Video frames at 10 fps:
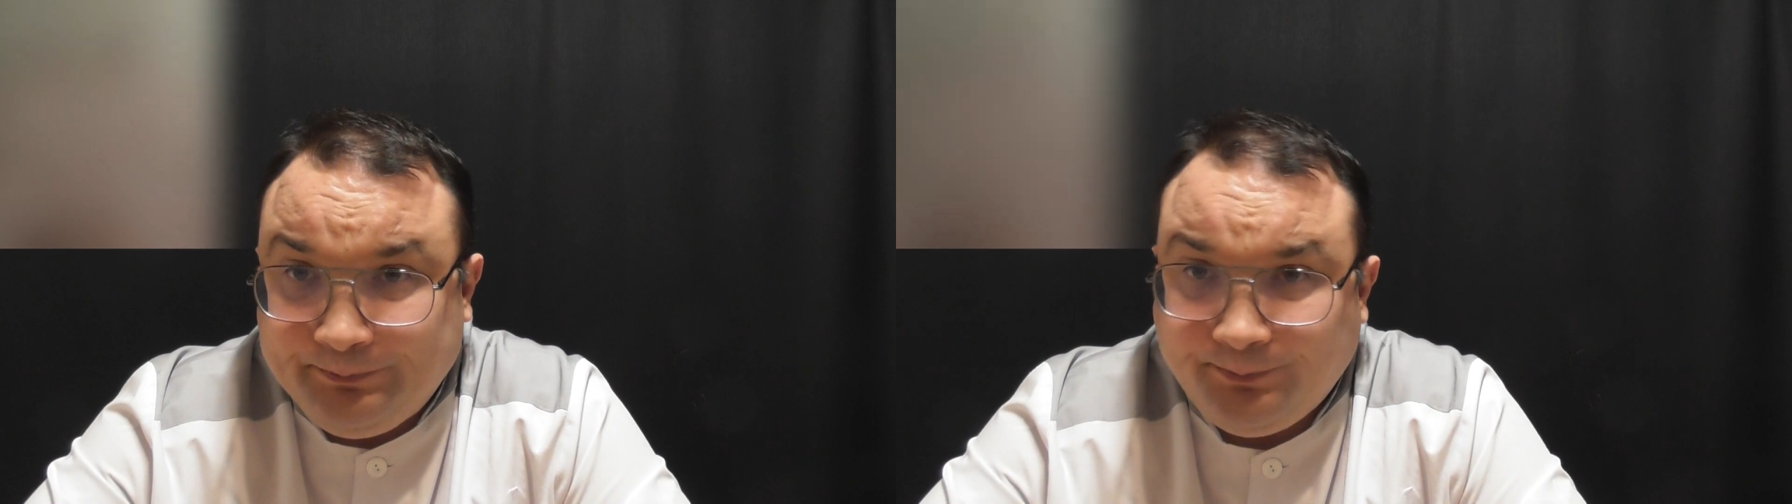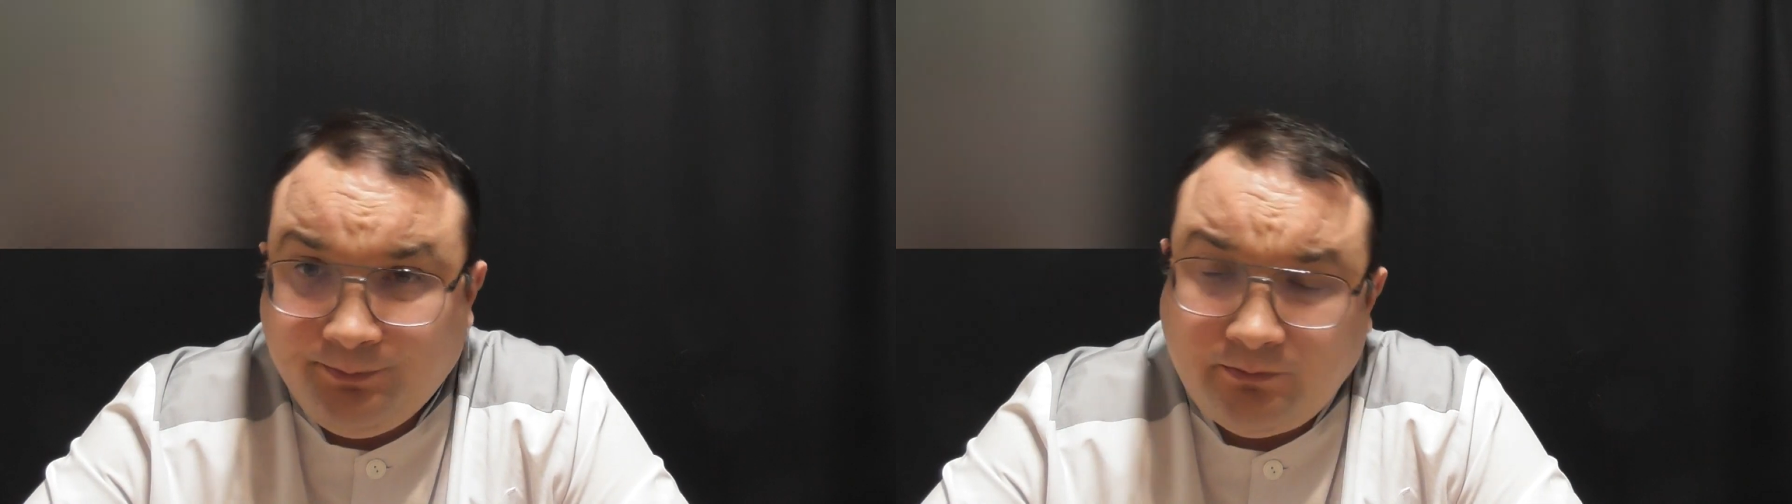
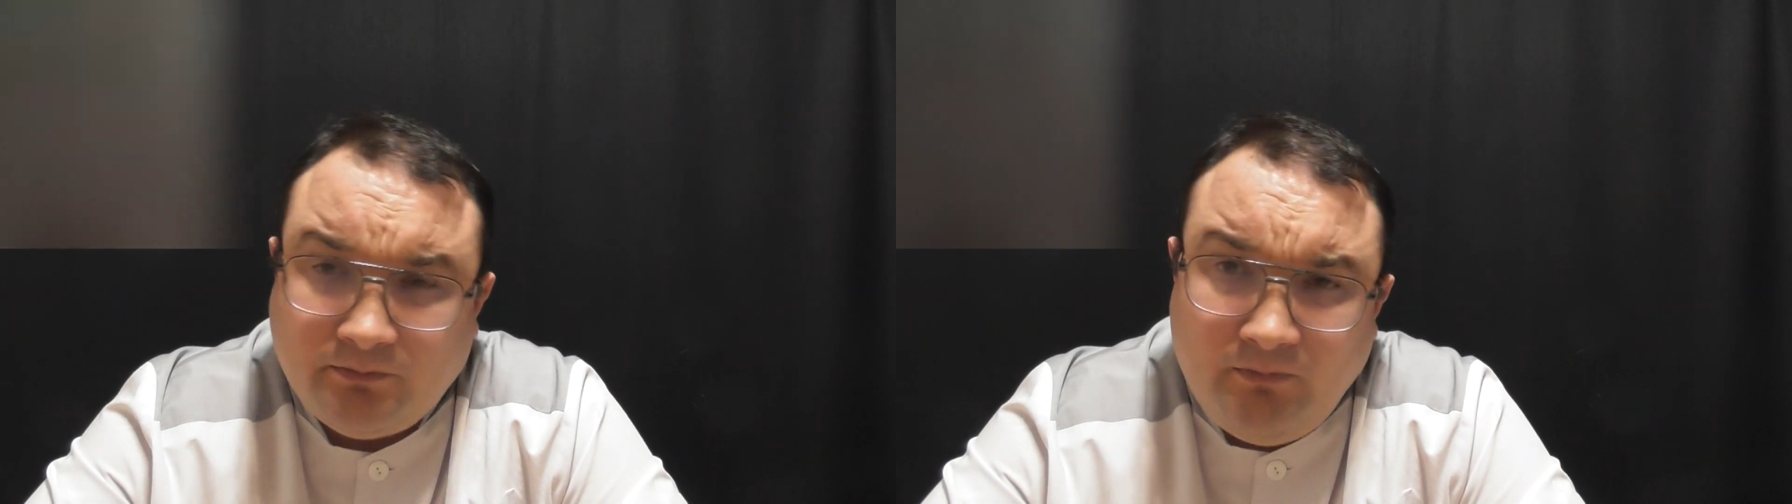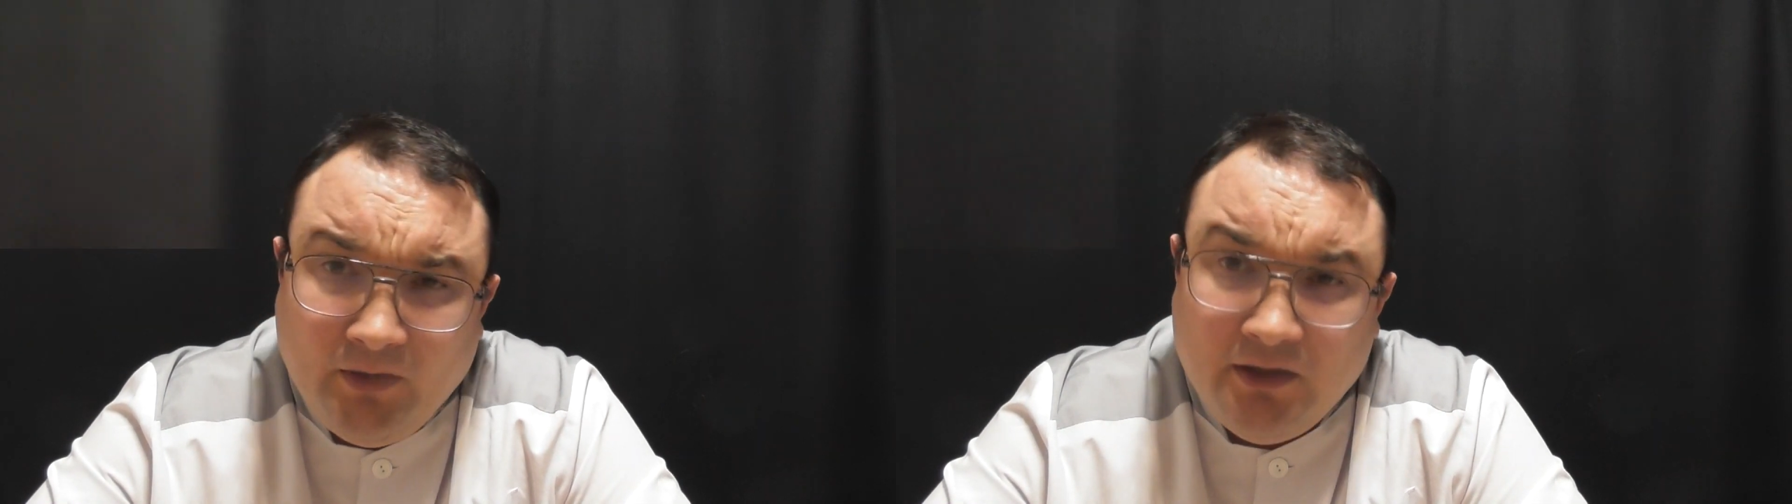its
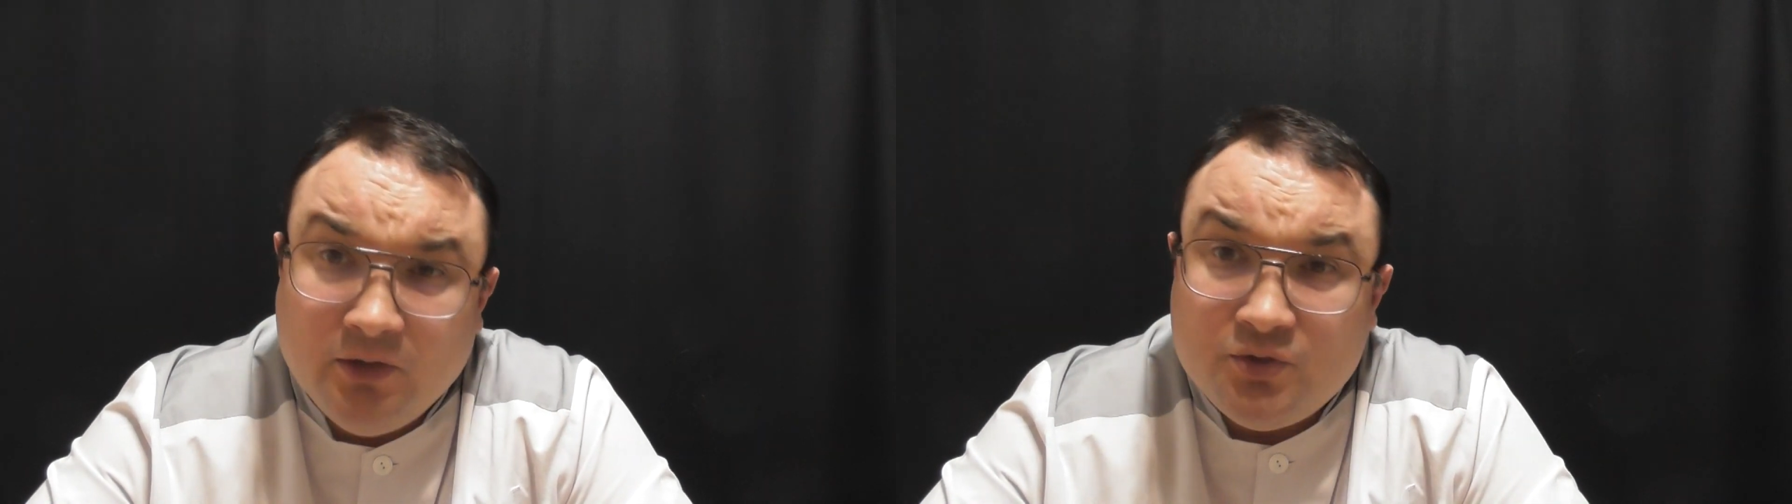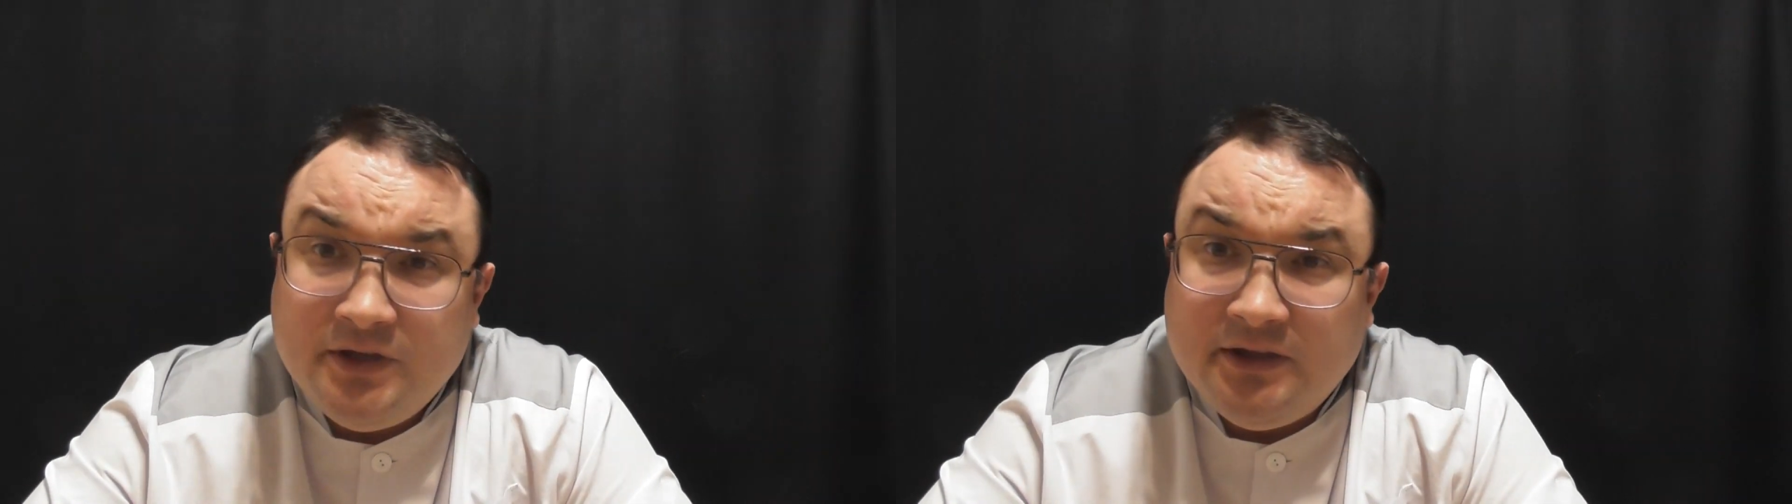ring
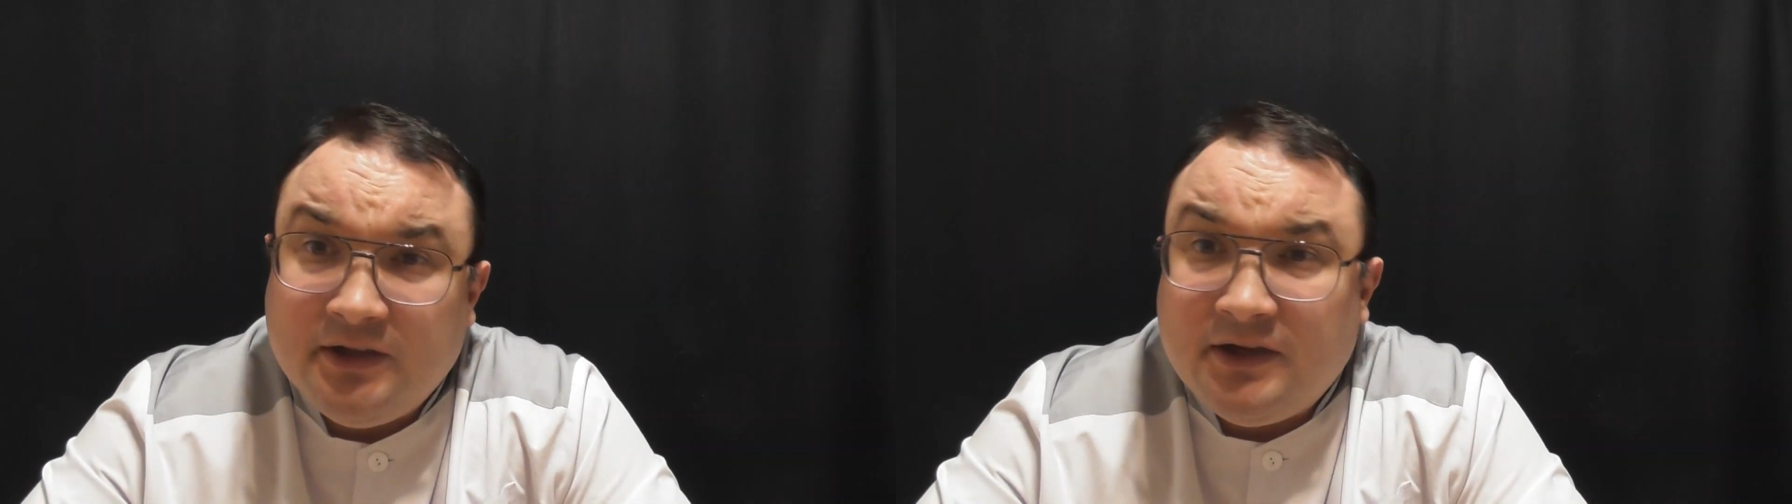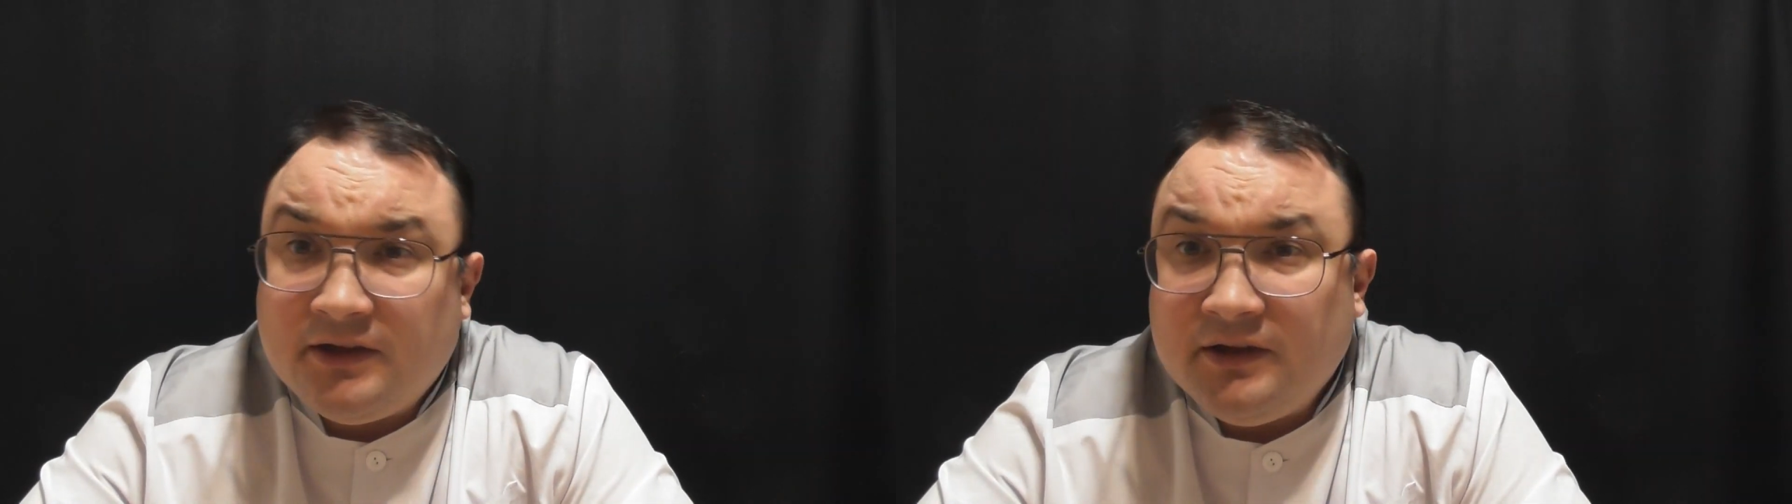during sex,